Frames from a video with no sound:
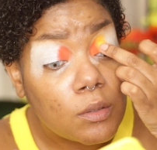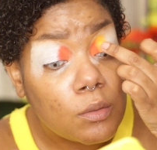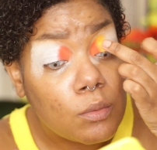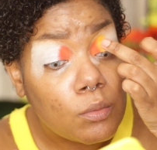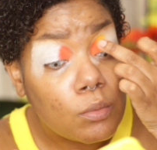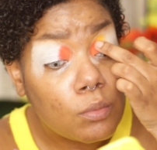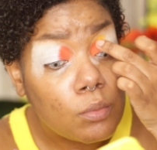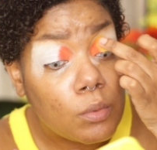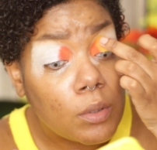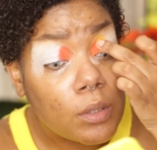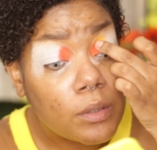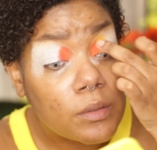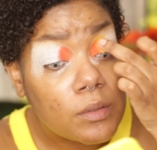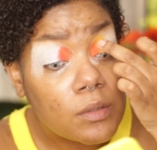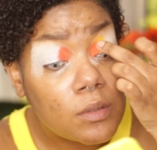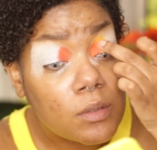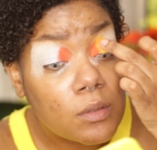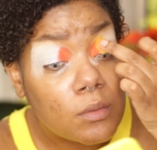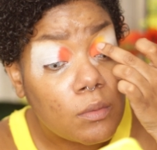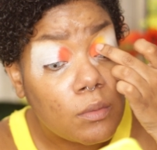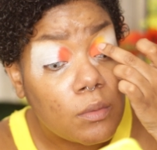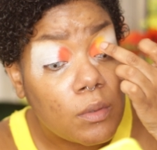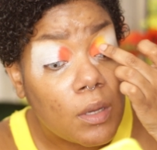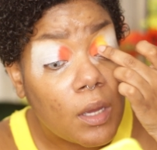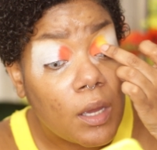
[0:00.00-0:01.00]
Who wants
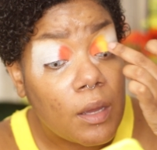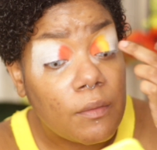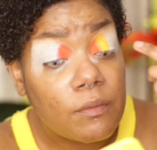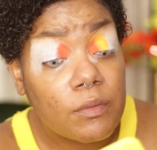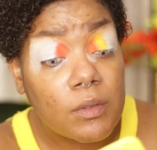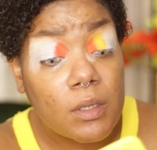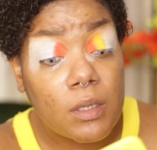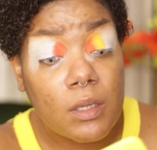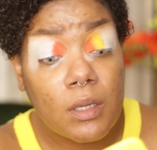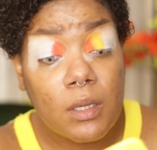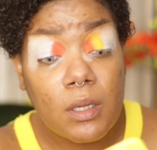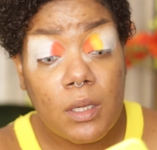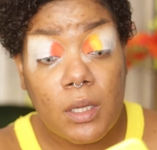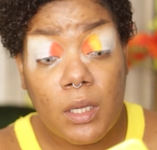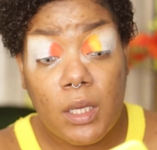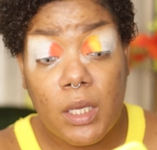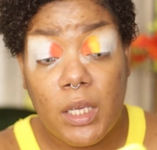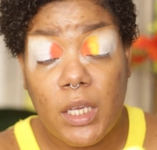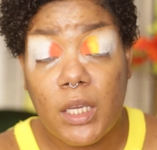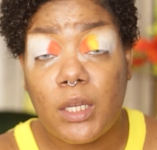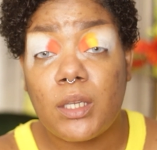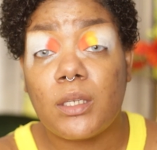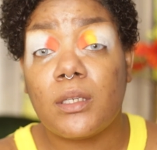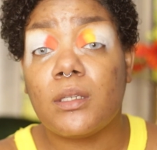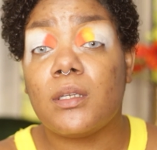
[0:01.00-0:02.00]
to have
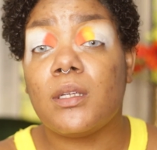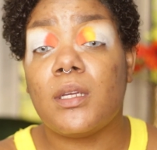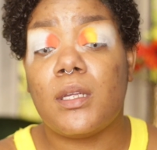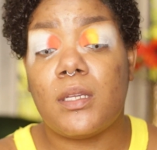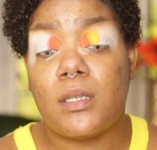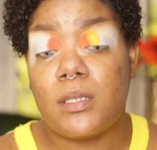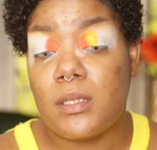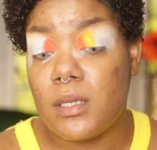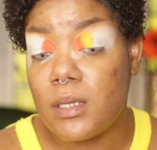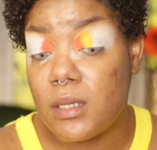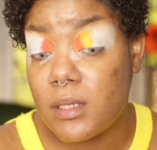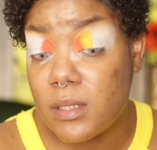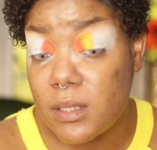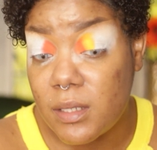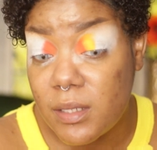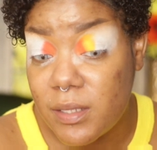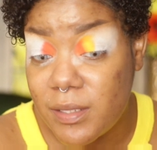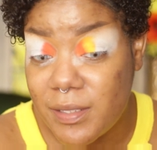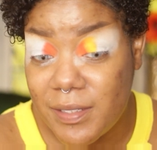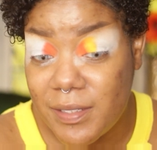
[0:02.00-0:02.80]
it? It is.